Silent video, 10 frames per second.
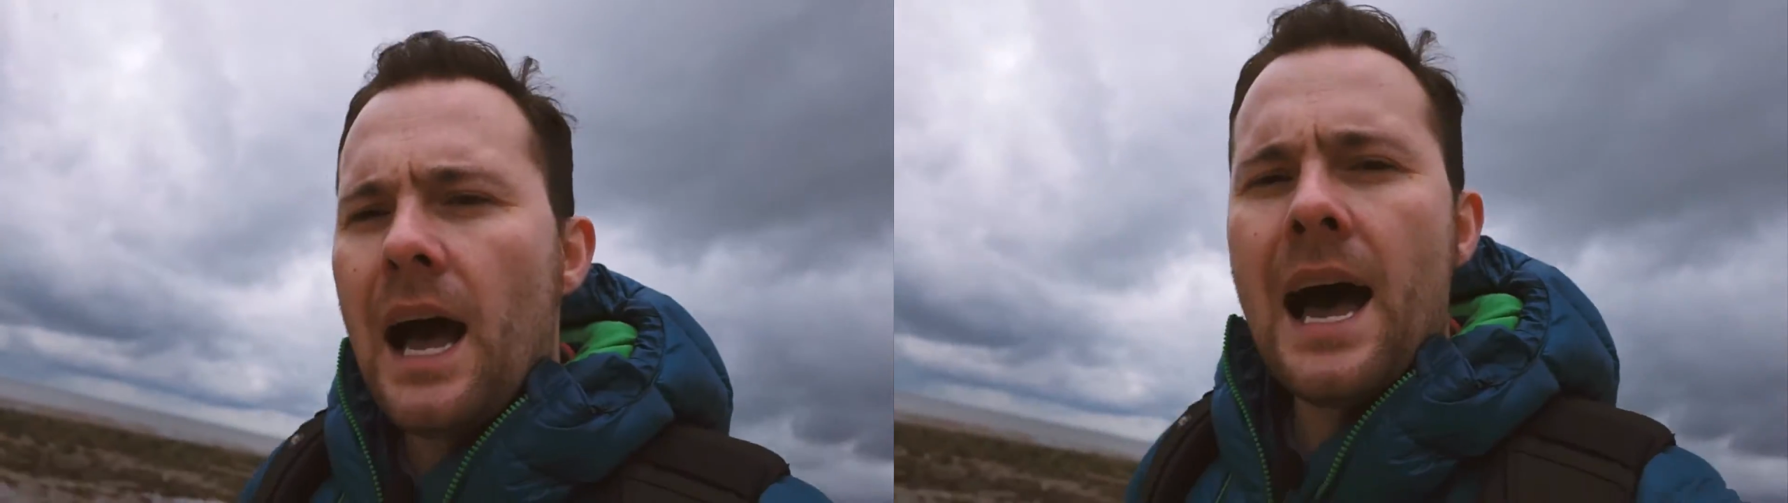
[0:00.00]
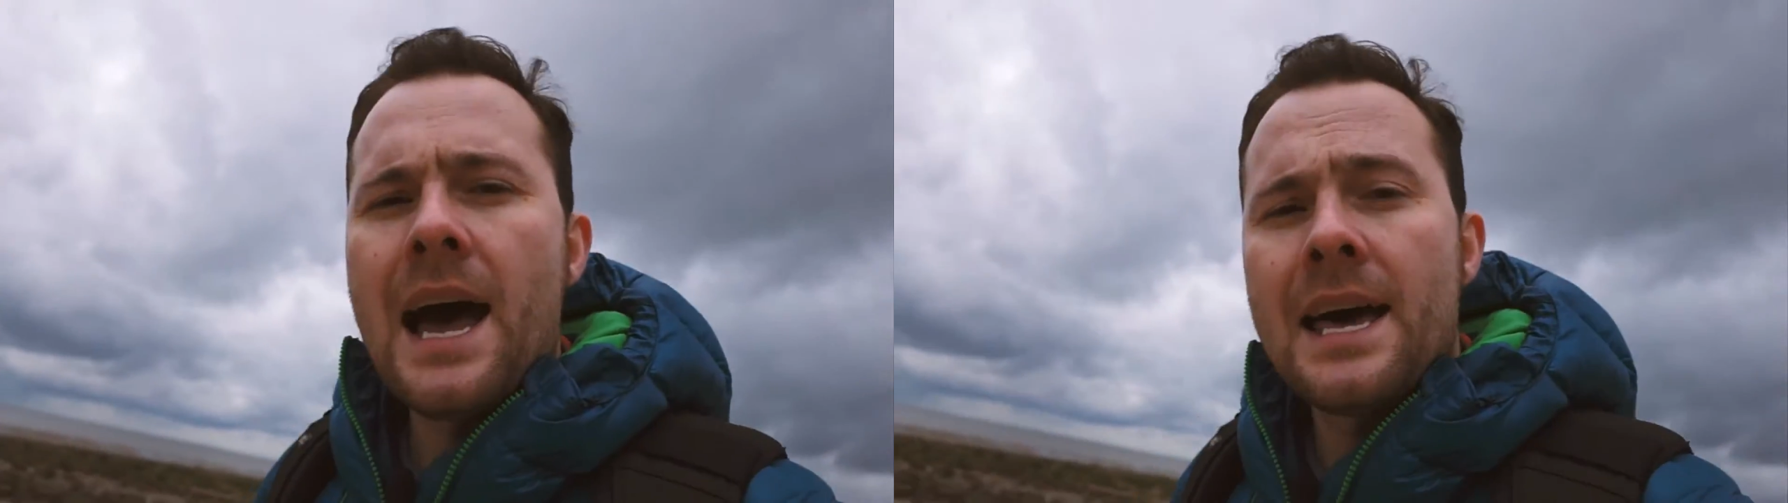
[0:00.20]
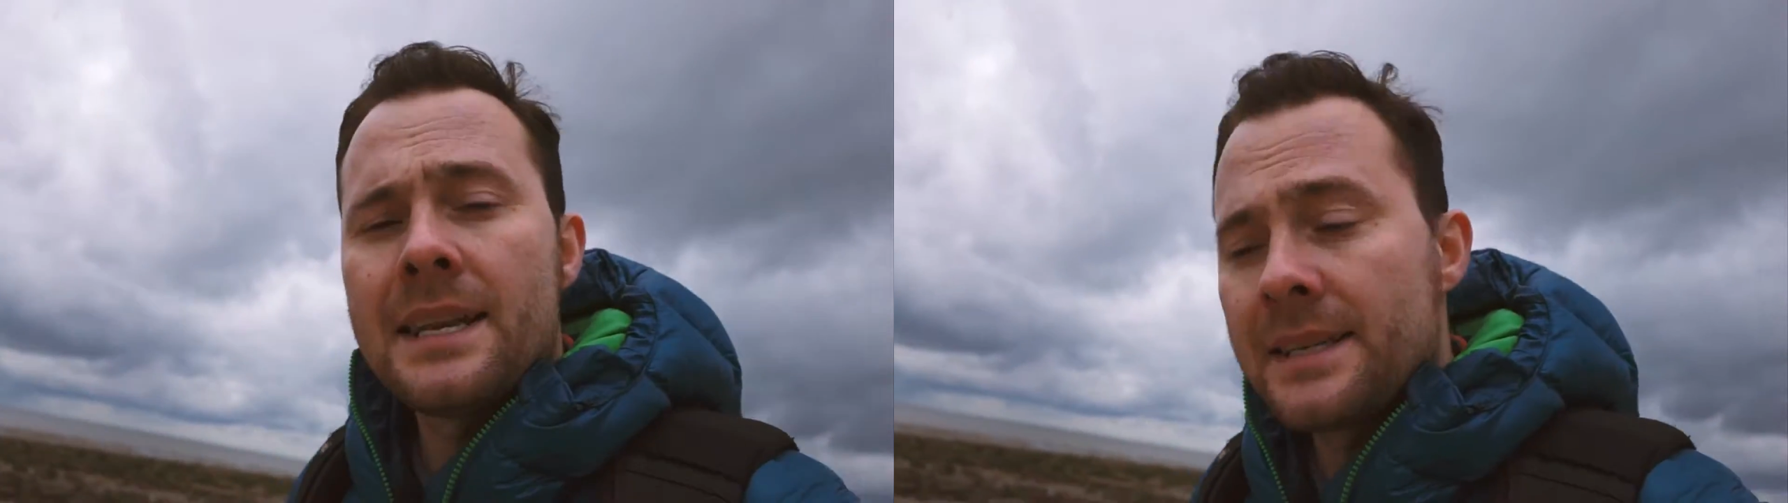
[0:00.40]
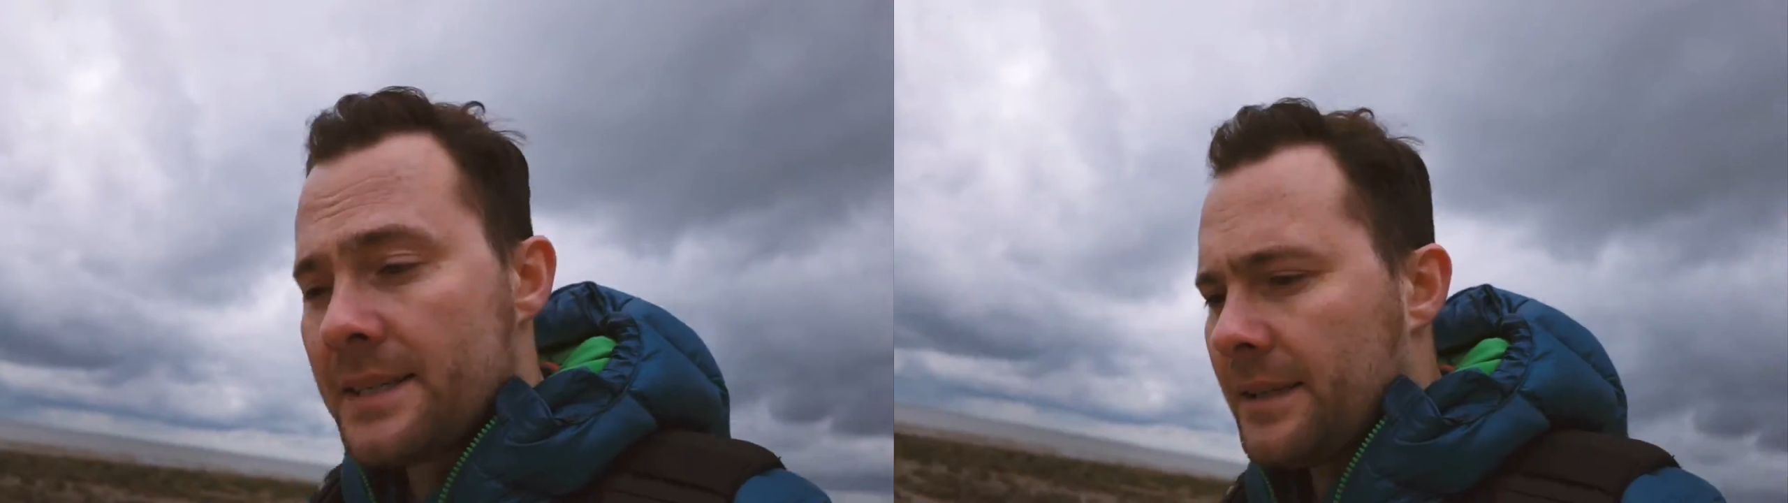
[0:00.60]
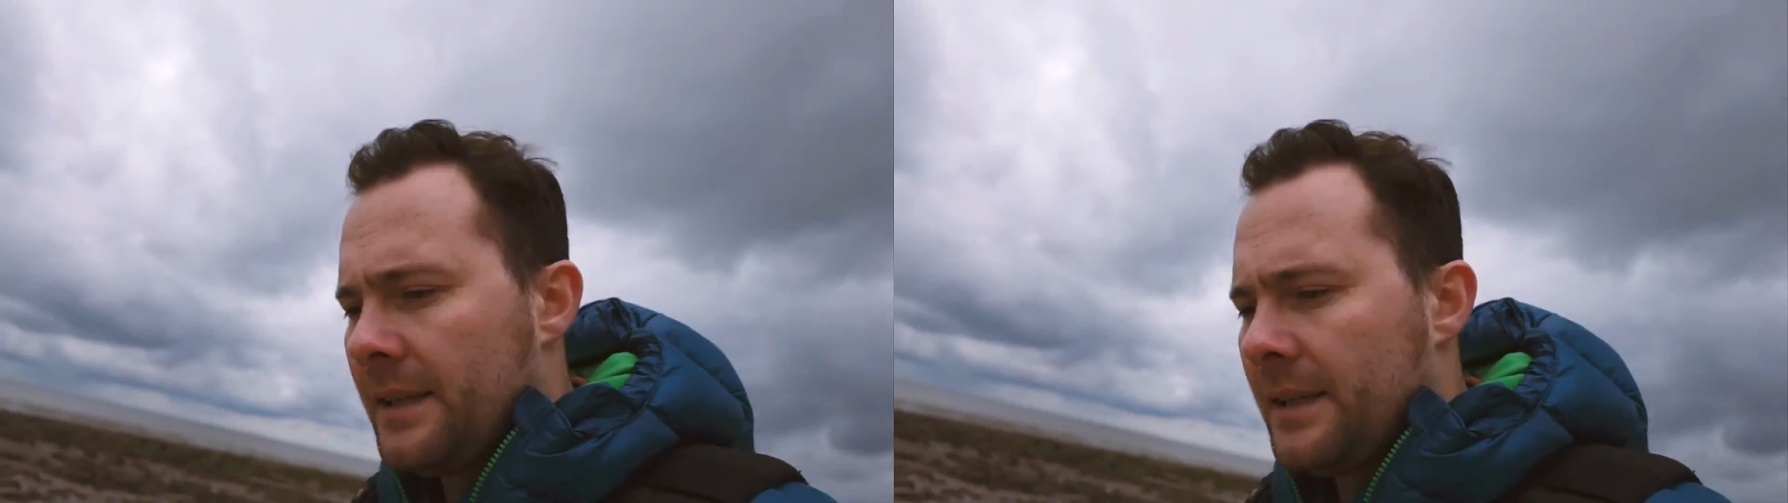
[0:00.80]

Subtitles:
And